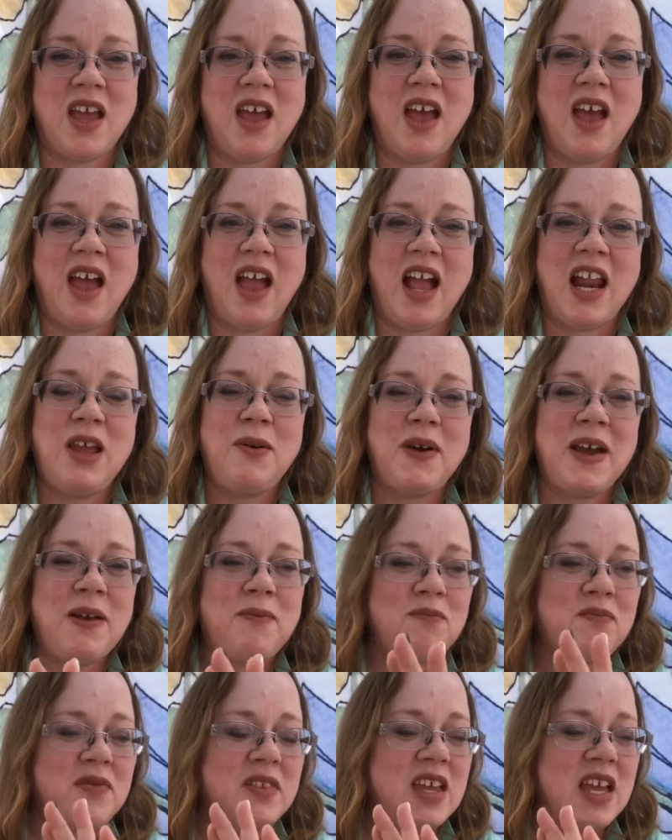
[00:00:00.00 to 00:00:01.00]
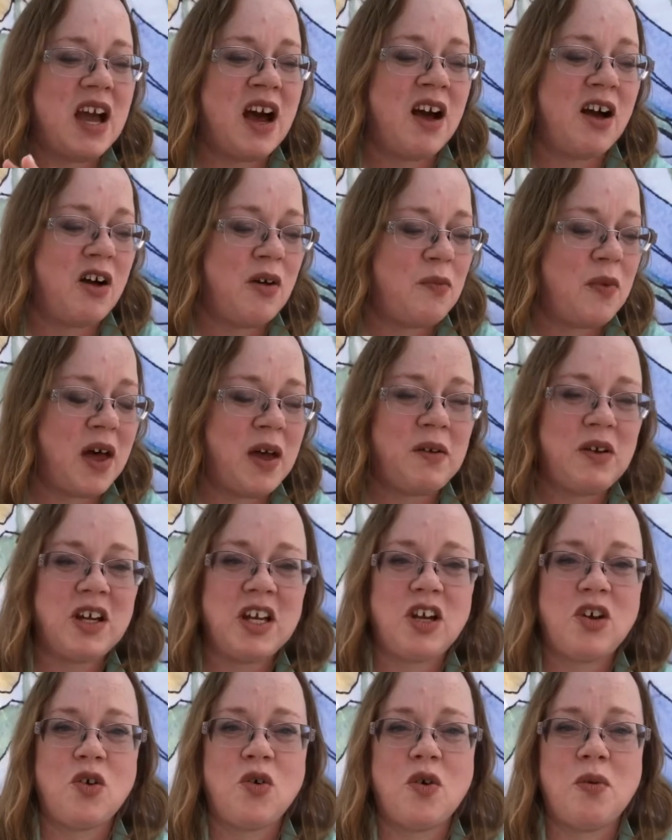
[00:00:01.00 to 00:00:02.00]
Anyway, I'm going
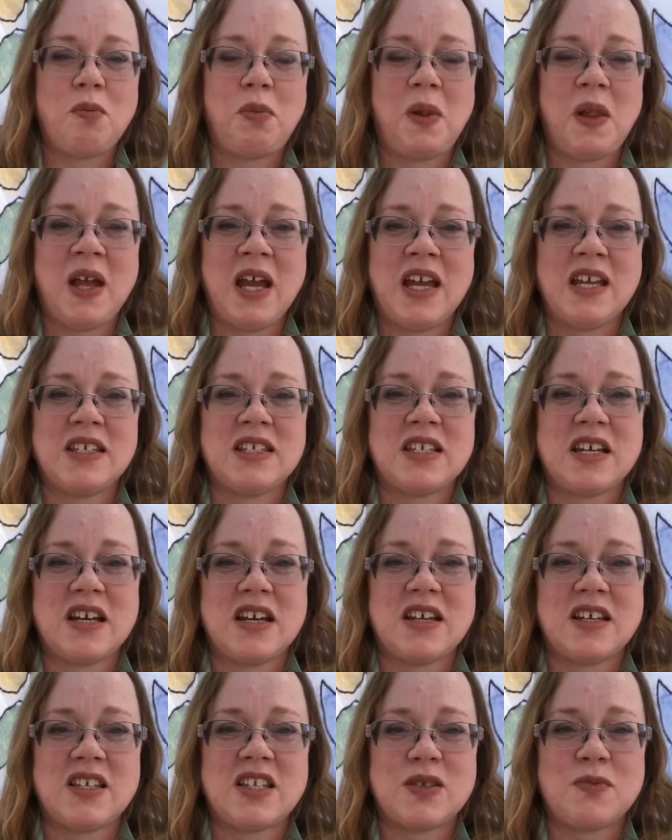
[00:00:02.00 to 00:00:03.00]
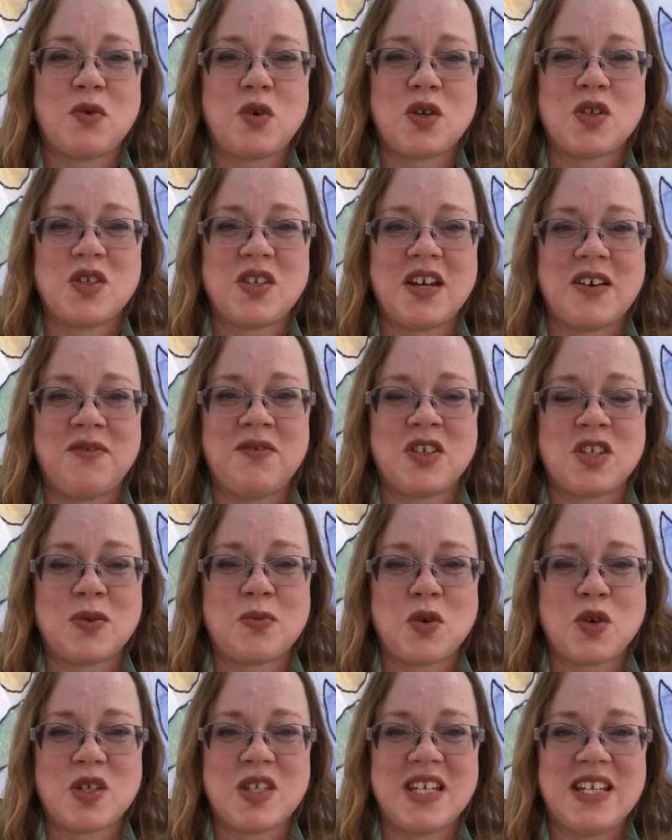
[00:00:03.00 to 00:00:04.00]
to go and plant some more stuff, some
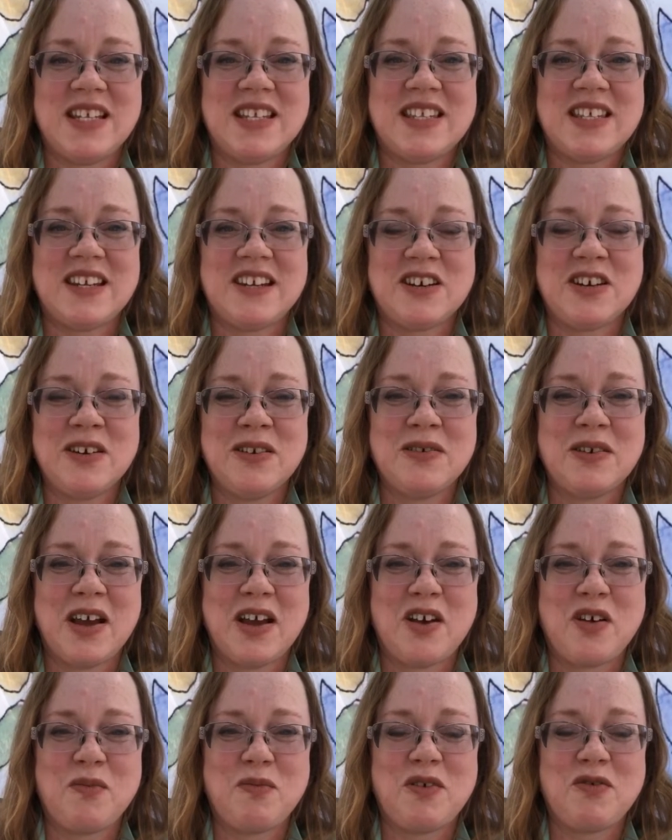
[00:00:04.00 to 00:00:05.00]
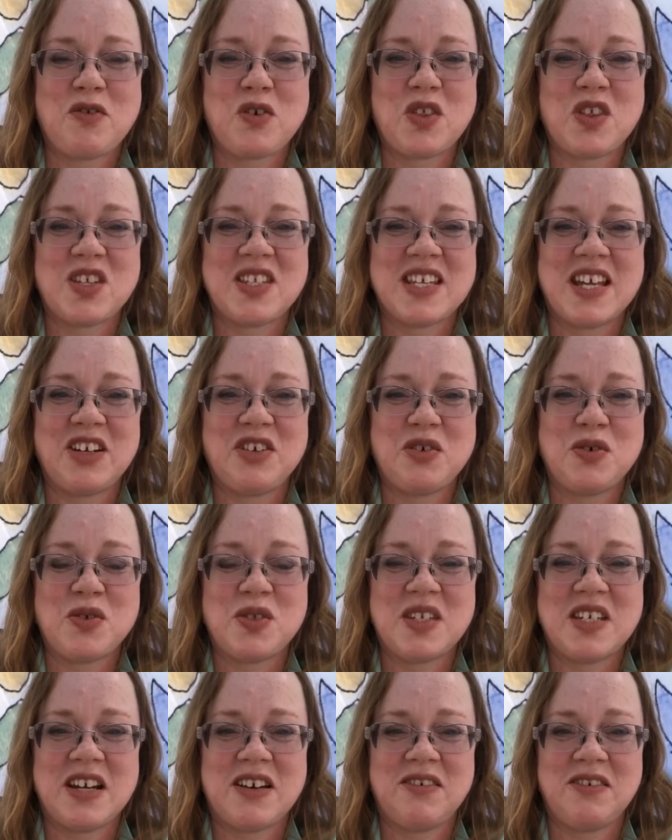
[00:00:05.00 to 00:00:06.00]
more seeds here before the sun
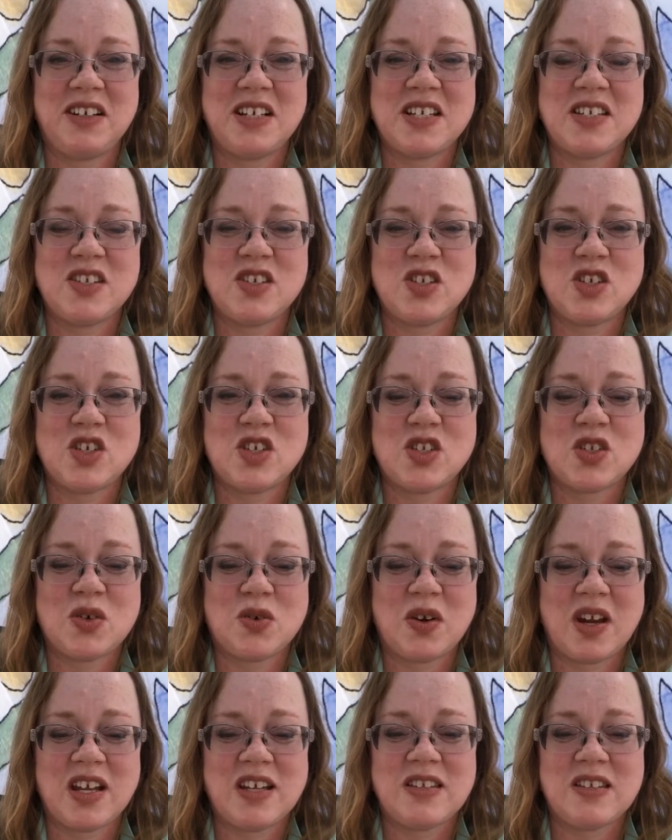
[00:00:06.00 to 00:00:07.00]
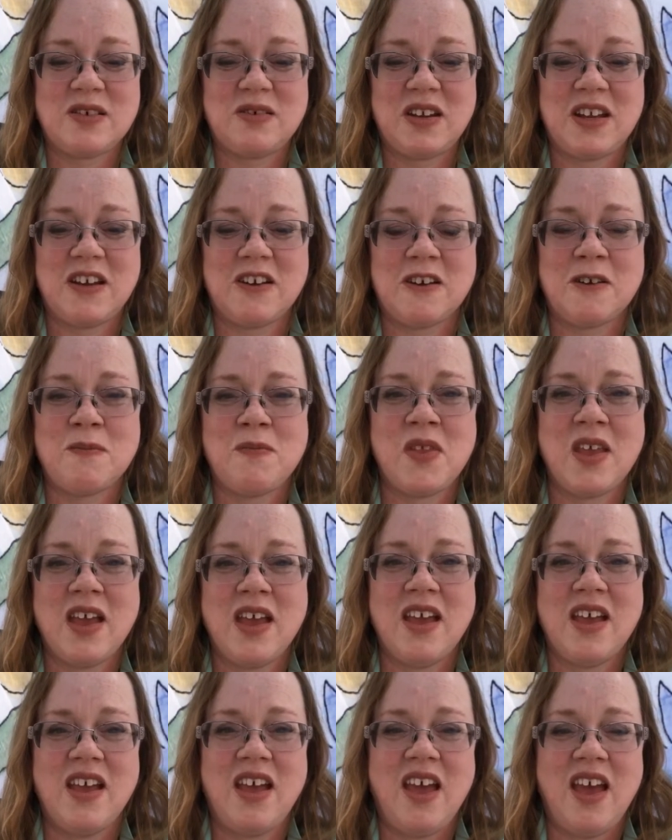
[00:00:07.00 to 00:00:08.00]
goes down, because it's just so nice out here.
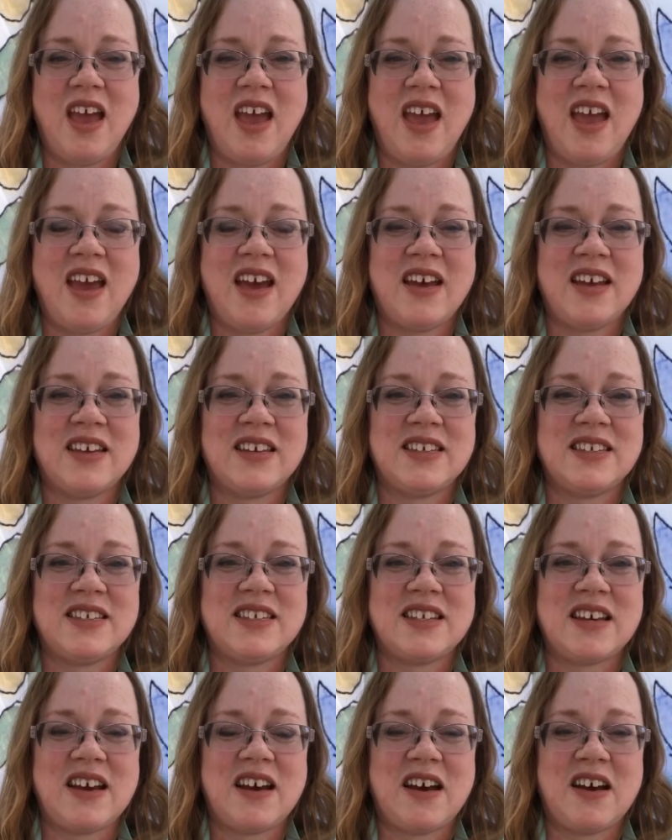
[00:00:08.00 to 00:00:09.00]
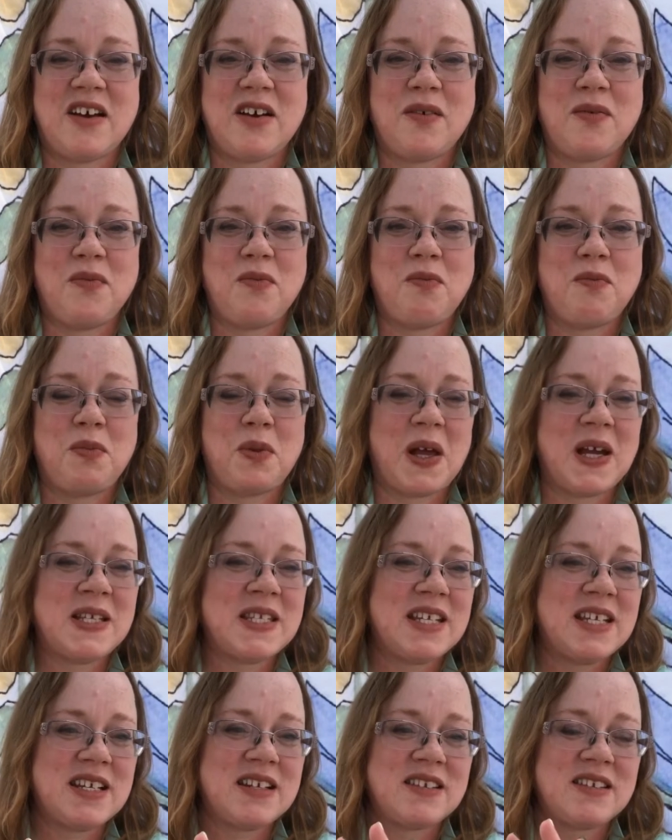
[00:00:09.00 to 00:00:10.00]
And
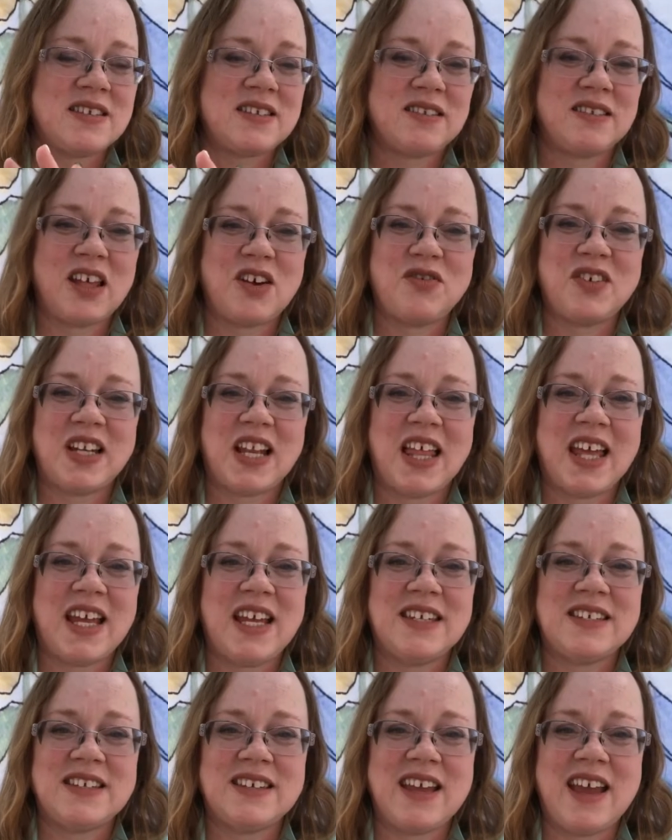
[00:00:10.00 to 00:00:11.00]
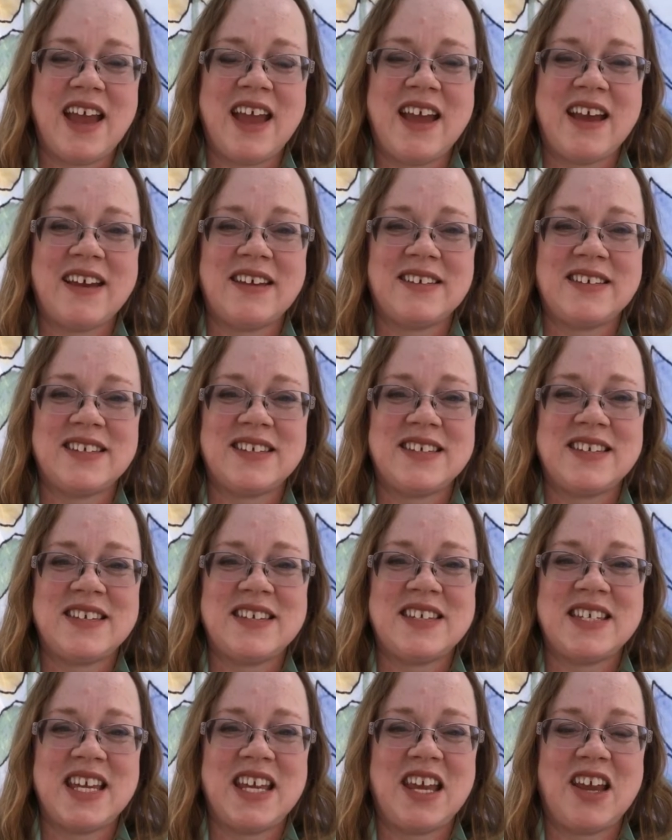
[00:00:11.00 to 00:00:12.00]
blessings, love and light, and
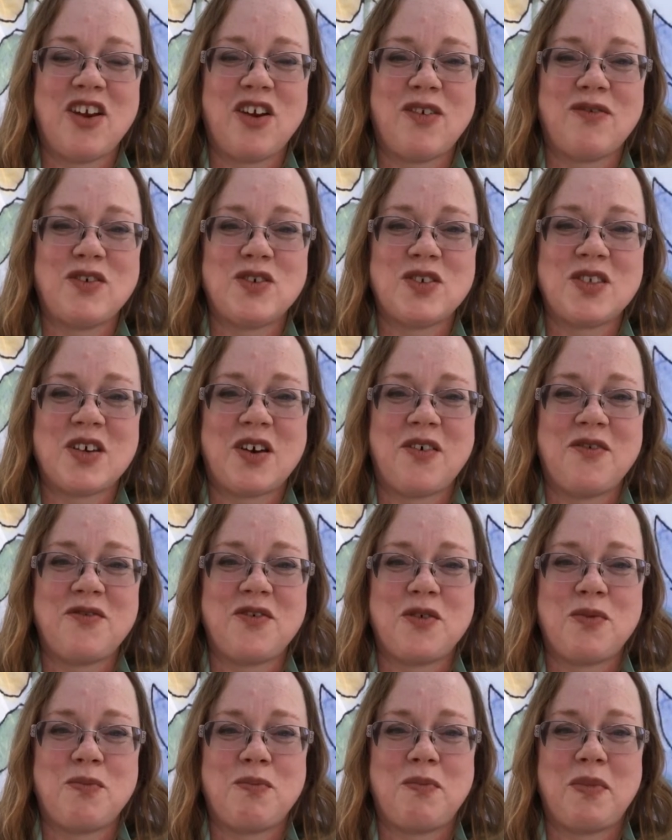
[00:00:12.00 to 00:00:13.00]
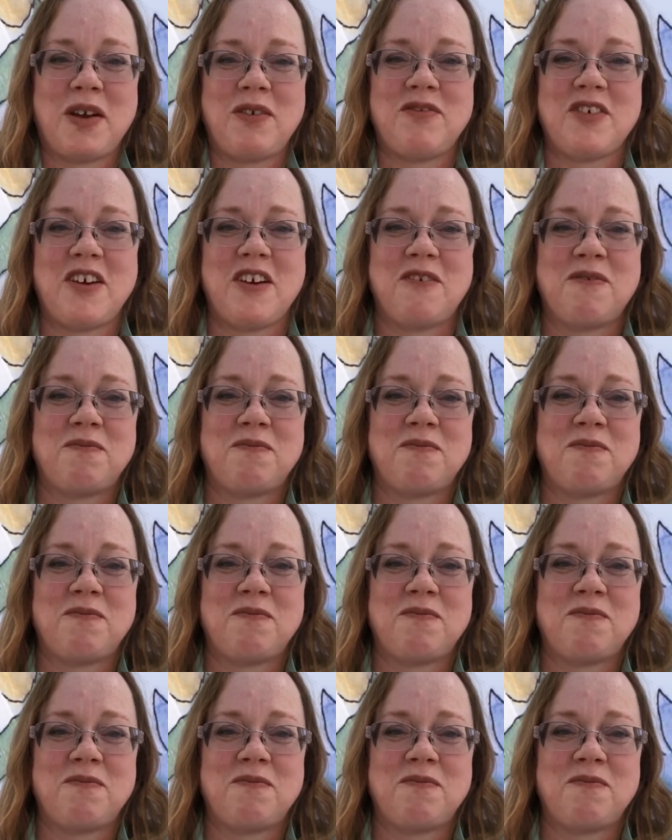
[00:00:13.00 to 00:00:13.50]
take care of yourself. Bye for now.